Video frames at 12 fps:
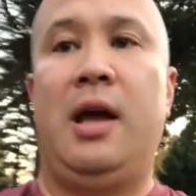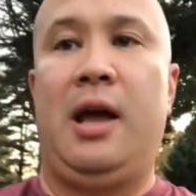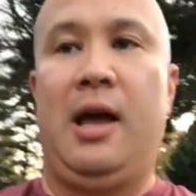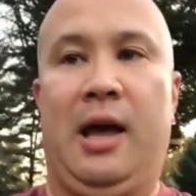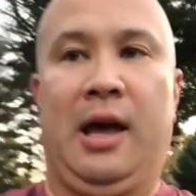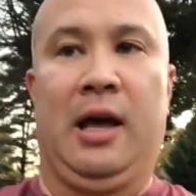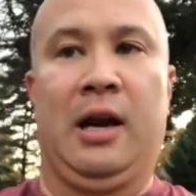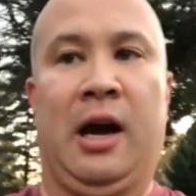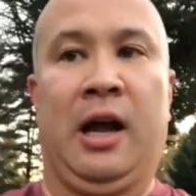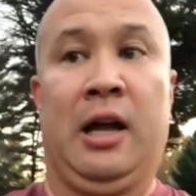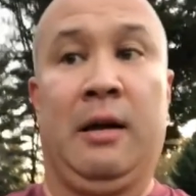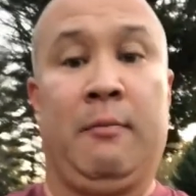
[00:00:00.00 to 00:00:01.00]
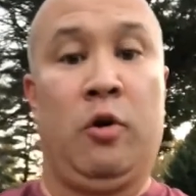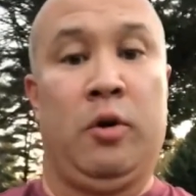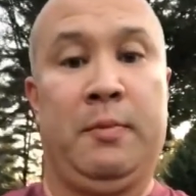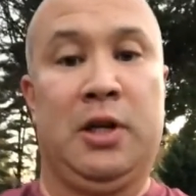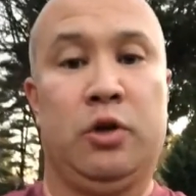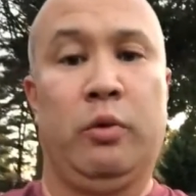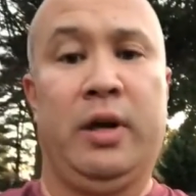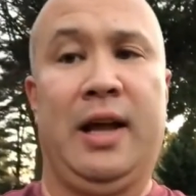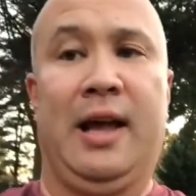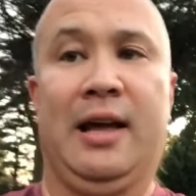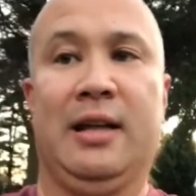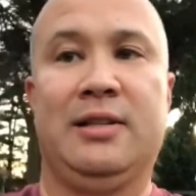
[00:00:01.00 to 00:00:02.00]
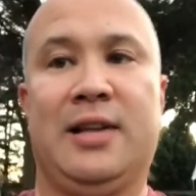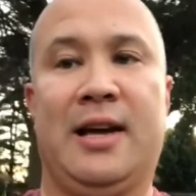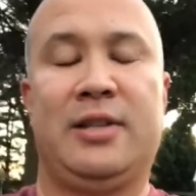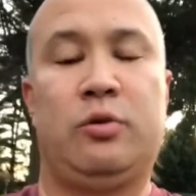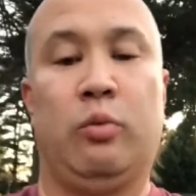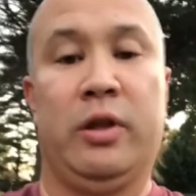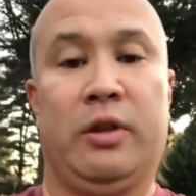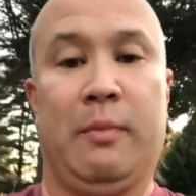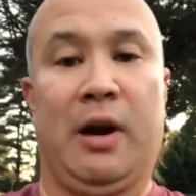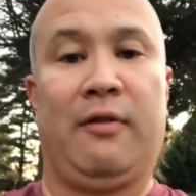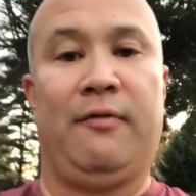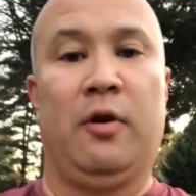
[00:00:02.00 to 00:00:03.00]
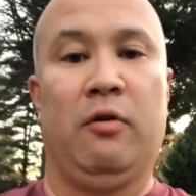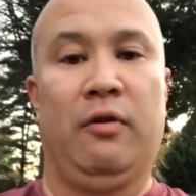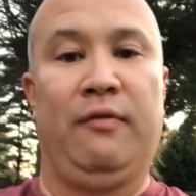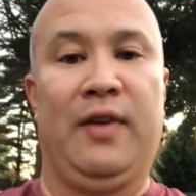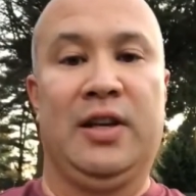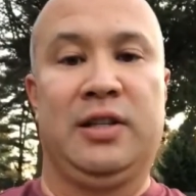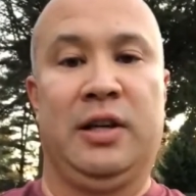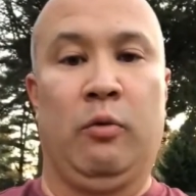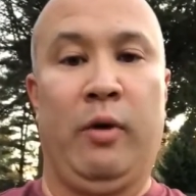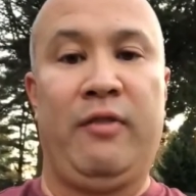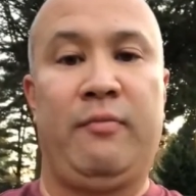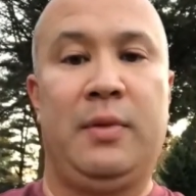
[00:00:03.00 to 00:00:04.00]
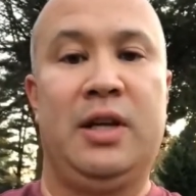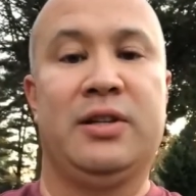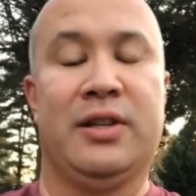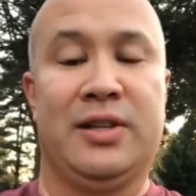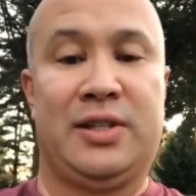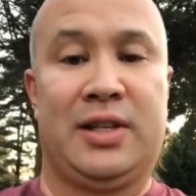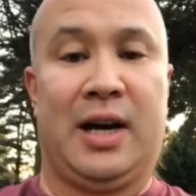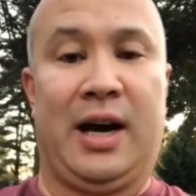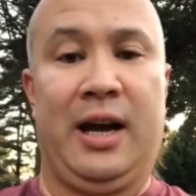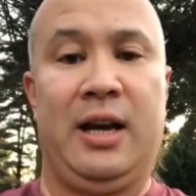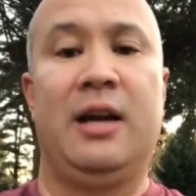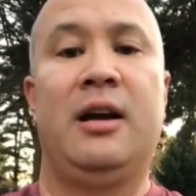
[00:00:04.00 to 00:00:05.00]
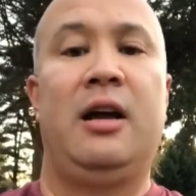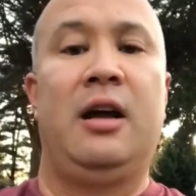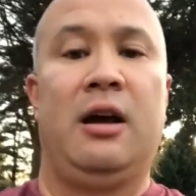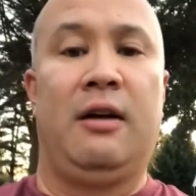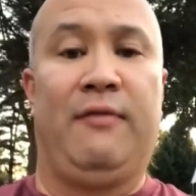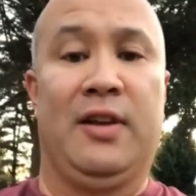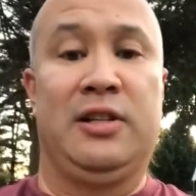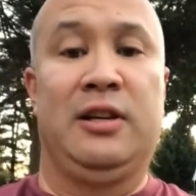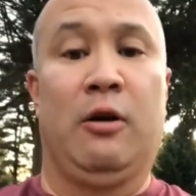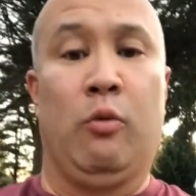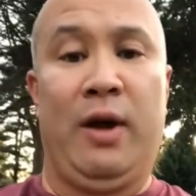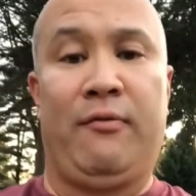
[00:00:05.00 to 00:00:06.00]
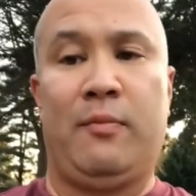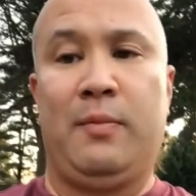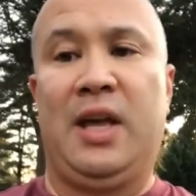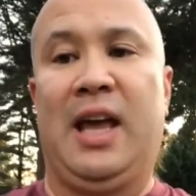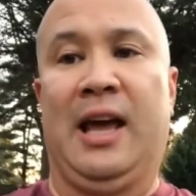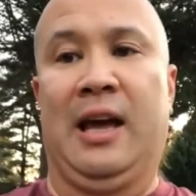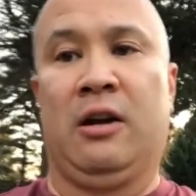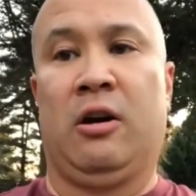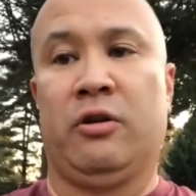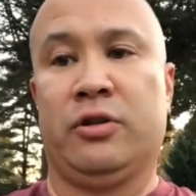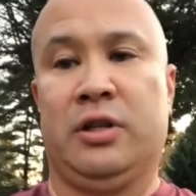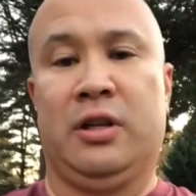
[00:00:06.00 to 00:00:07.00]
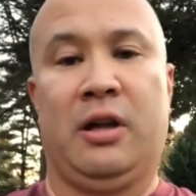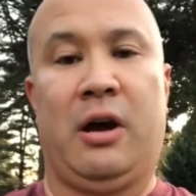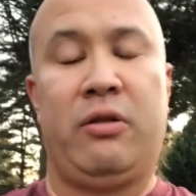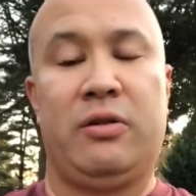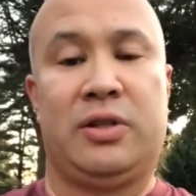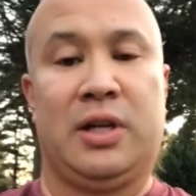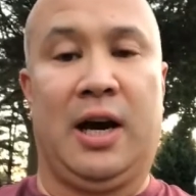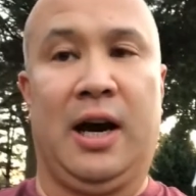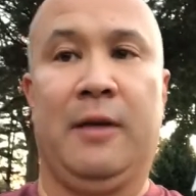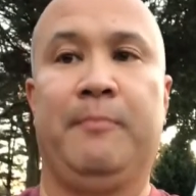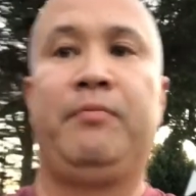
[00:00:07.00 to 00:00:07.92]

and I am going to be doing a test with the microphone facing away from me, to the side, facing away from me, and also to the other side.